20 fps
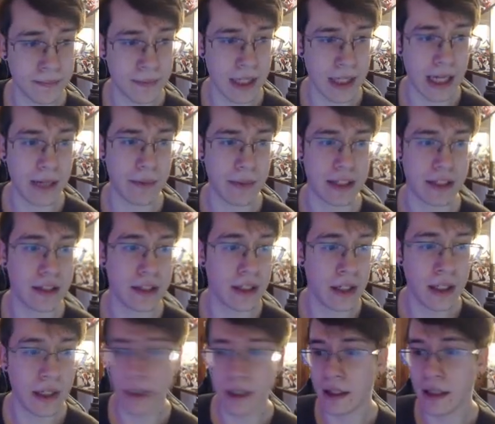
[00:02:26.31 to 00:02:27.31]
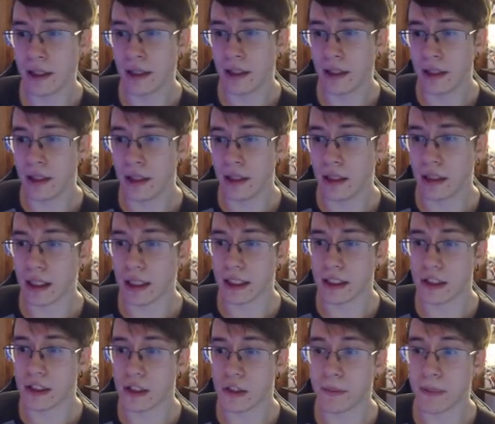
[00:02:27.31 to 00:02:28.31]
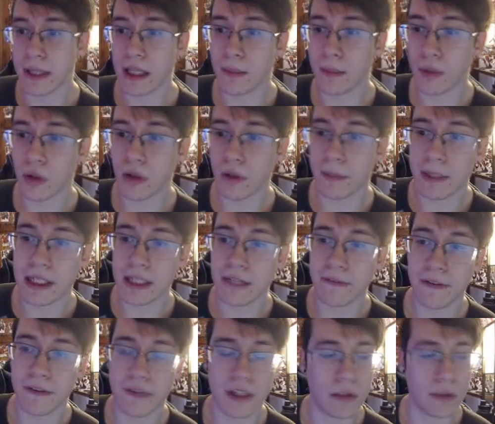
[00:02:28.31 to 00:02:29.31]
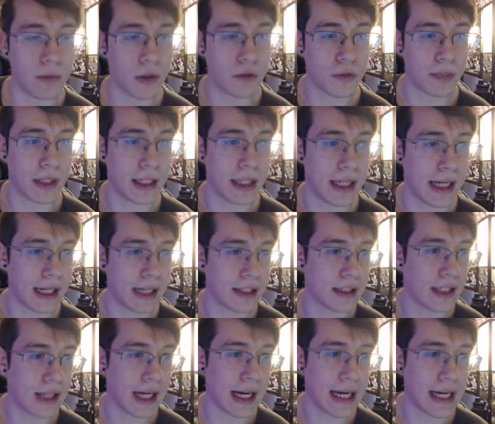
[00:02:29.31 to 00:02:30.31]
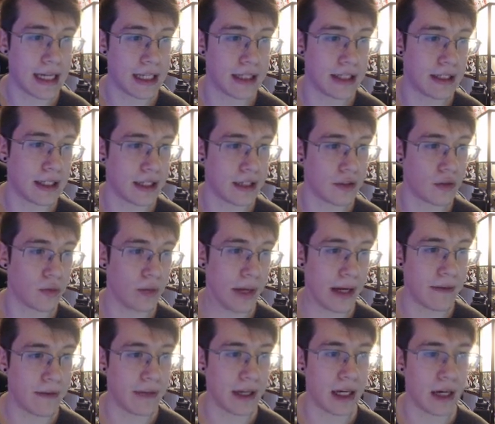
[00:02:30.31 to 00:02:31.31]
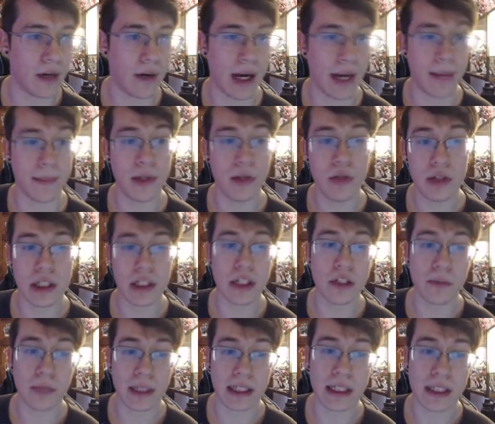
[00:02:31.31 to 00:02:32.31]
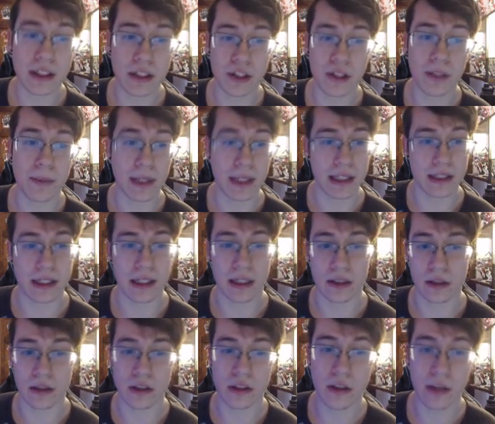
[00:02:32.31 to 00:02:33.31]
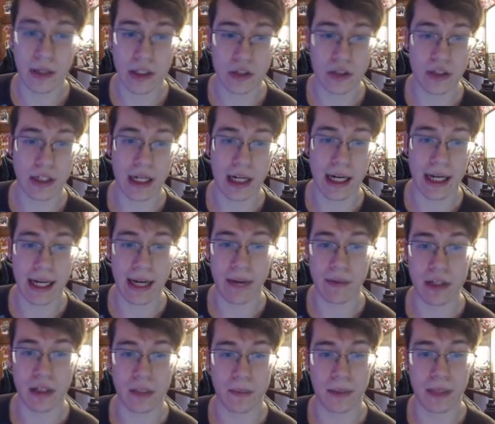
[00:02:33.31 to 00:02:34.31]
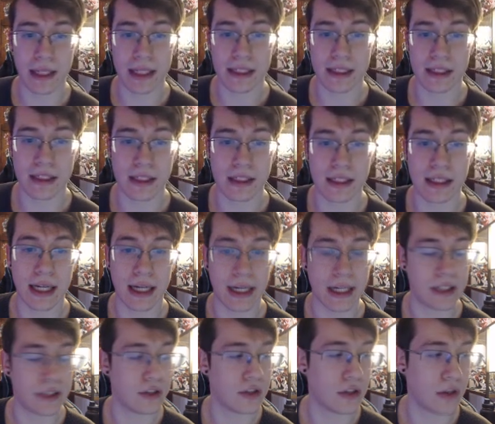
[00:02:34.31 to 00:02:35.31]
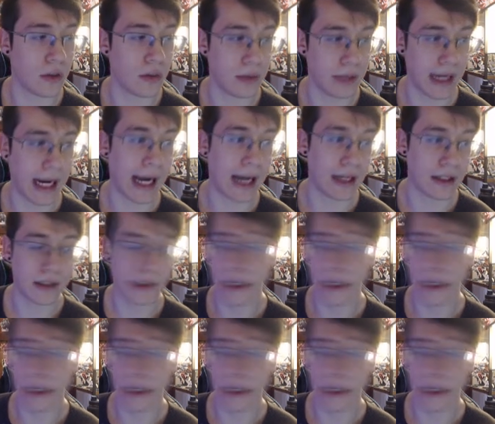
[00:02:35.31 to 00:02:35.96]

Anyways, on Suspend the Board, BT15 Rosemont X Kite says, great video. I'm new to Digimon TCG, but this deck looks so interesting. I can't wait to play since this deck is so gas.